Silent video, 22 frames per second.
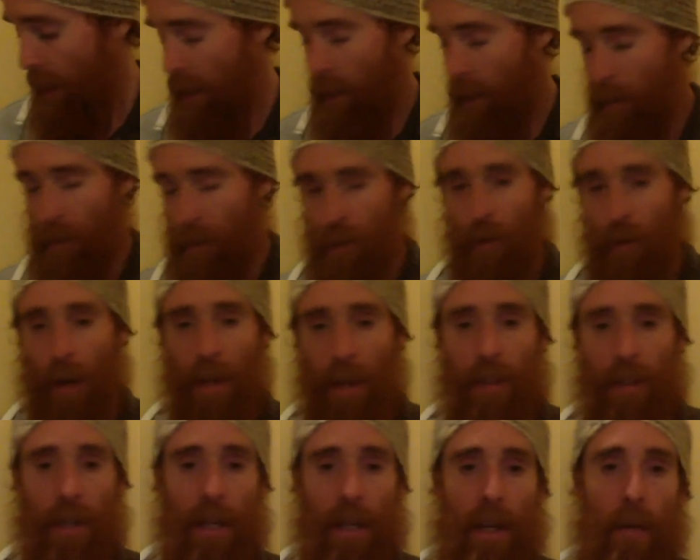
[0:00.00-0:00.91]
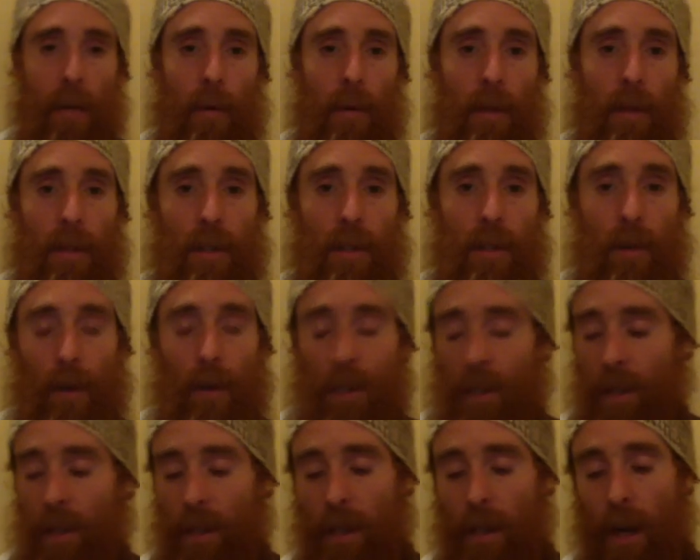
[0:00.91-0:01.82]
he was translating it with his
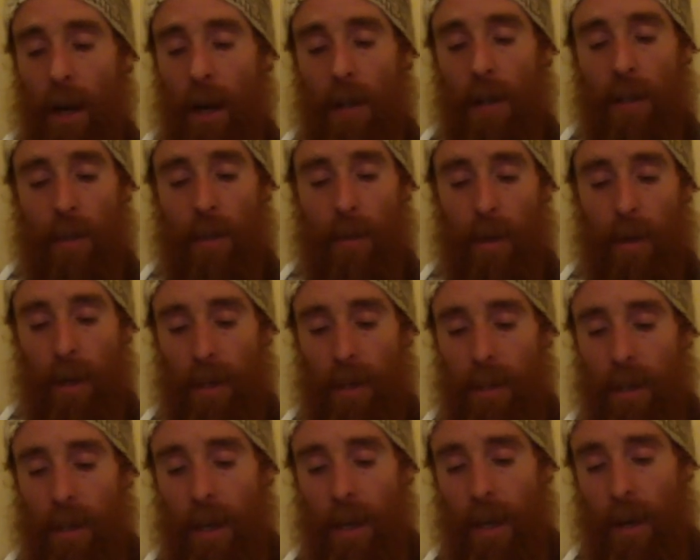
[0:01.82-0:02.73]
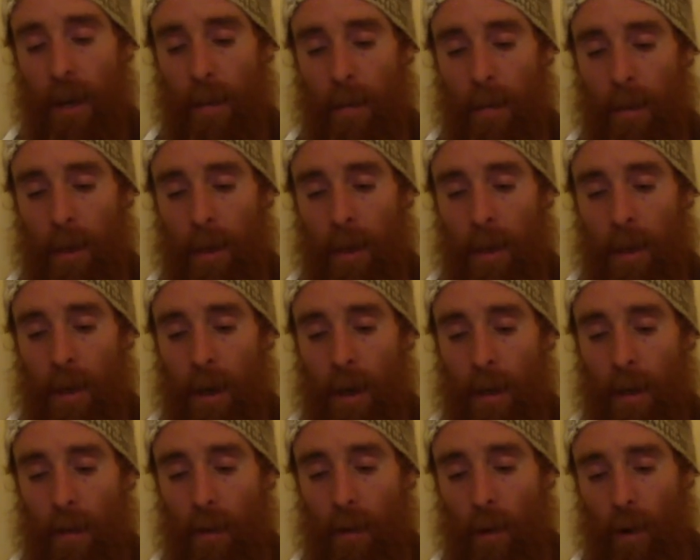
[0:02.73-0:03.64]
Christian theology, because to him,
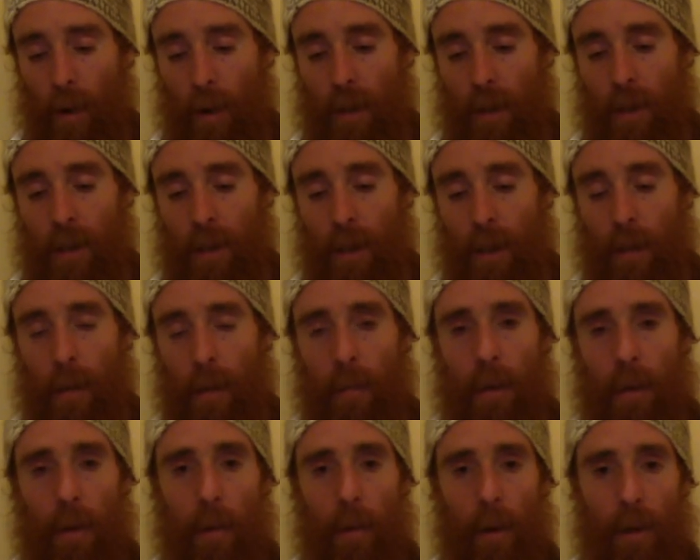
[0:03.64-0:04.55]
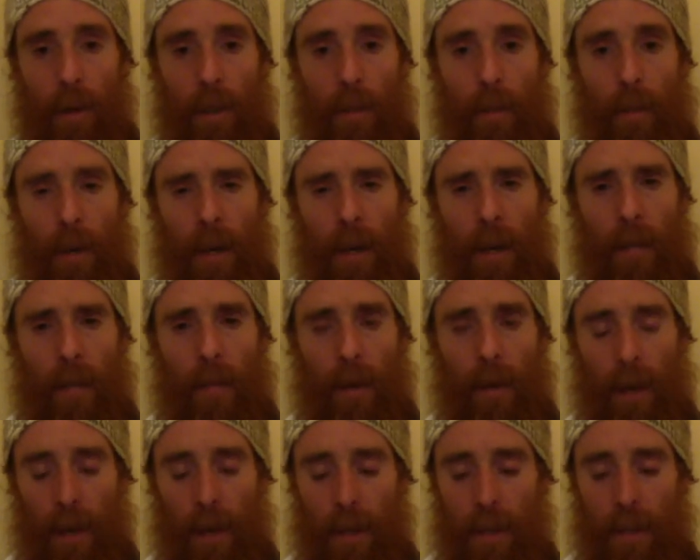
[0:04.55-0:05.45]
of course, they would be worshiping him
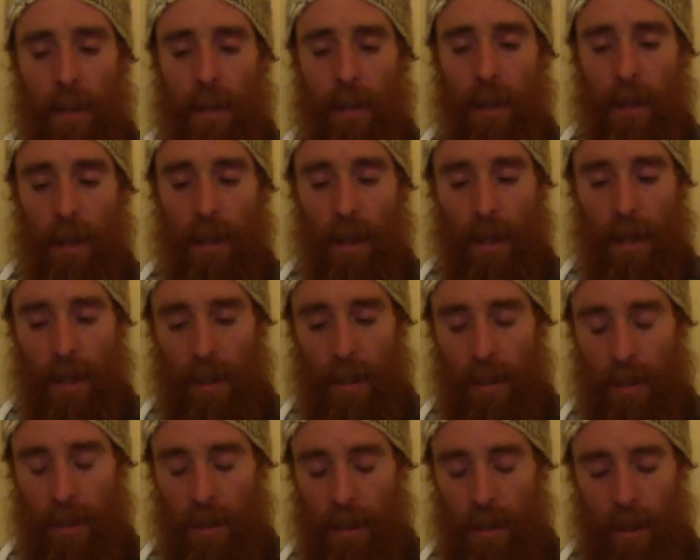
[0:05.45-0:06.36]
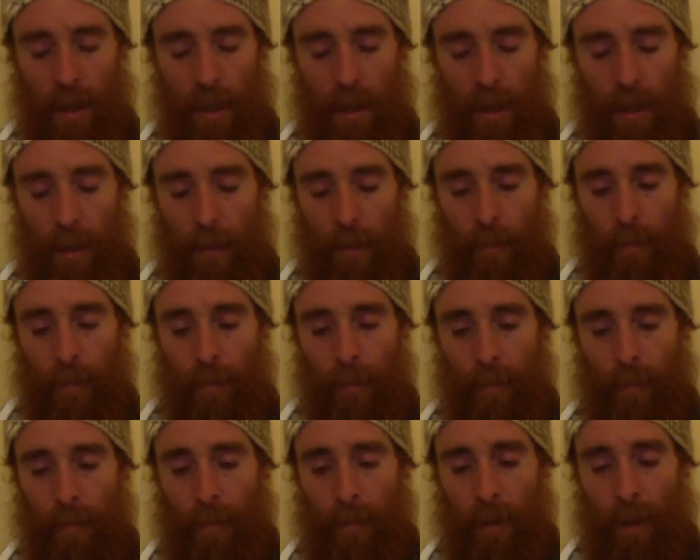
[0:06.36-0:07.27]
because they think he's
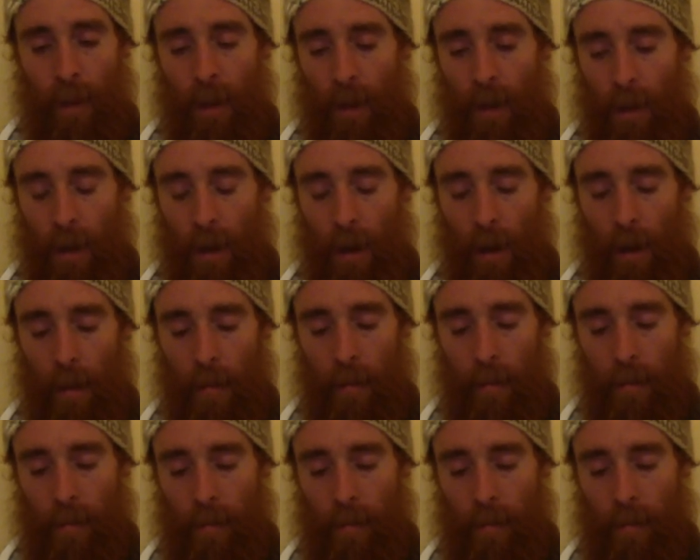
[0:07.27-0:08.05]
the